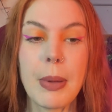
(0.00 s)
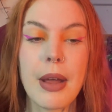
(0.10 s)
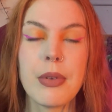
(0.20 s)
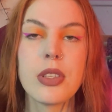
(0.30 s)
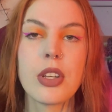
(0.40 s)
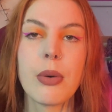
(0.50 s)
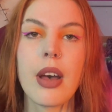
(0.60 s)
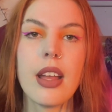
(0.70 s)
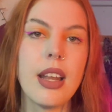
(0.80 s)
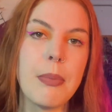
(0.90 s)
parents are
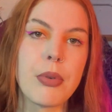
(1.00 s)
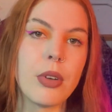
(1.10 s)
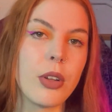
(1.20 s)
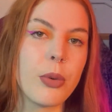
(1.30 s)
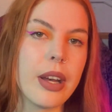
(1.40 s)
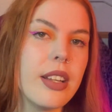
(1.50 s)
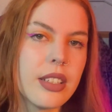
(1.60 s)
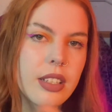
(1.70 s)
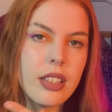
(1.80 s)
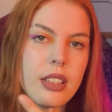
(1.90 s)
quite liberal and quite
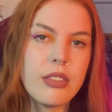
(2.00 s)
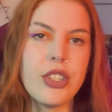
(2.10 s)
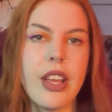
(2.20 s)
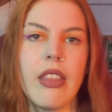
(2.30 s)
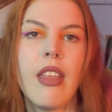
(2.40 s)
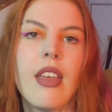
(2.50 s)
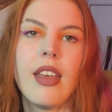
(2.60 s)
chill.